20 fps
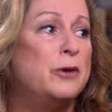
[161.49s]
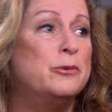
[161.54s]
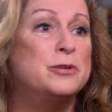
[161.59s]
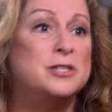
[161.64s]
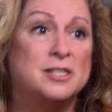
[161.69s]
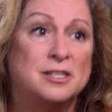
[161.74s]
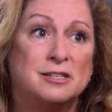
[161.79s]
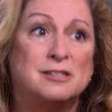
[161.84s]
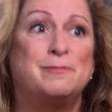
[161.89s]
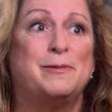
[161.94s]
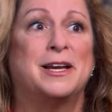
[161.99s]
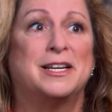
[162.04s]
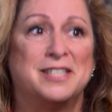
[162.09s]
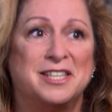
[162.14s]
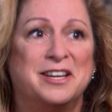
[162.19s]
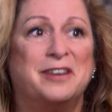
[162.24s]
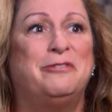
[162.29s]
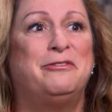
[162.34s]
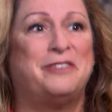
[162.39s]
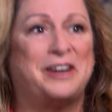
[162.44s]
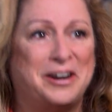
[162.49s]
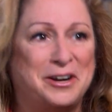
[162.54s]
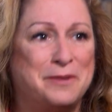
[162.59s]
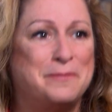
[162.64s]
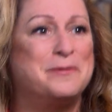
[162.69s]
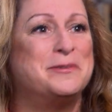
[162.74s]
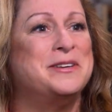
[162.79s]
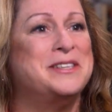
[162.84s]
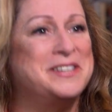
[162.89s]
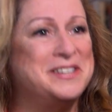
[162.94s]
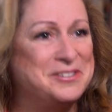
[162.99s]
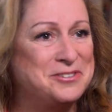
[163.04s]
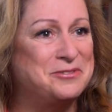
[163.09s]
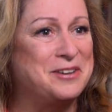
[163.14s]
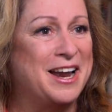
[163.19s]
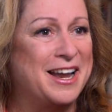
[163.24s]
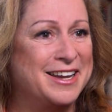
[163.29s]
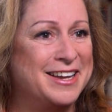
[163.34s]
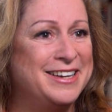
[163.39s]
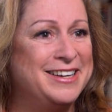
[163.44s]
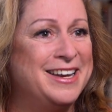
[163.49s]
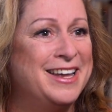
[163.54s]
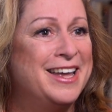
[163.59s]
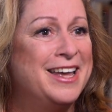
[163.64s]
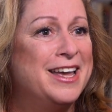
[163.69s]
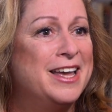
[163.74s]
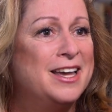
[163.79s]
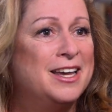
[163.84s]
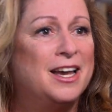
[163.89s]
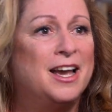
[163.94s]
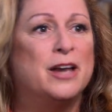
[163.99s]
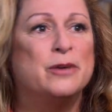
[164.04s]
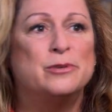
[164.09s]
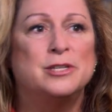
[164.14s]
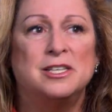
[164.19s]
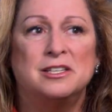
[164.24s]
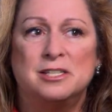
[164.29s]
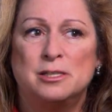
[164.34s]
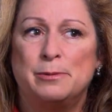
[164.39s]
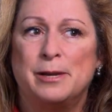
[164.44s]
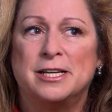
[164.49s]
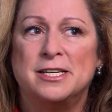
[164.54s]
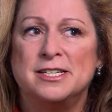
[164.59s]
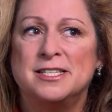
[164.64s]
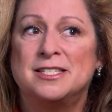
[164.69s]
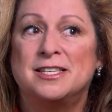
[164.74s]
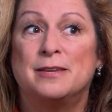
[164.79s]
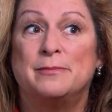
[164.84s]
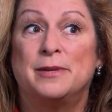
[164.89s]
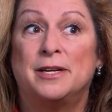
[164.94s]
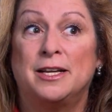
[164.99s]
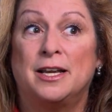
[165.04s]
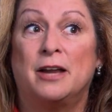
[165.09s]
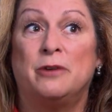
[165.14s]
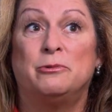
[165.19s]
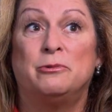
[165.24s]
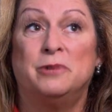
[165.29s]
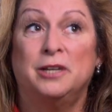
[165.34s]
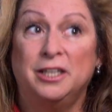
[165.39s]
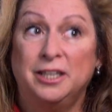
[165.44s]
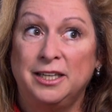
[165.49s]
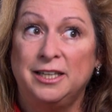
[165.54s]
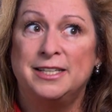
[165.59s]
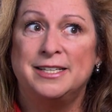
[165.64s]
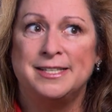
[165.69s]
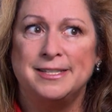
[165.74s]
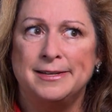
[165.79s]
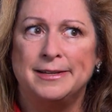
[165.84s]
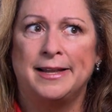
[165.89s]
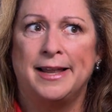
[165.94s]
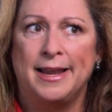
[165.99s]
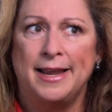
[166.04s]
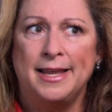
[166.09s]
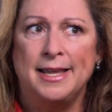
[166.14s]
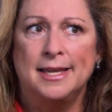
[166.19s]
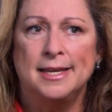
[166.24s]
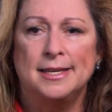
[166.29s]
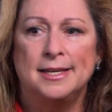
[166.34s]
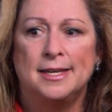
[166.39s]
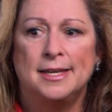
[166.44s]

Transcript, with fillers: was expecting a fire-breathing dragon. I was expecting somebody I really didn't like.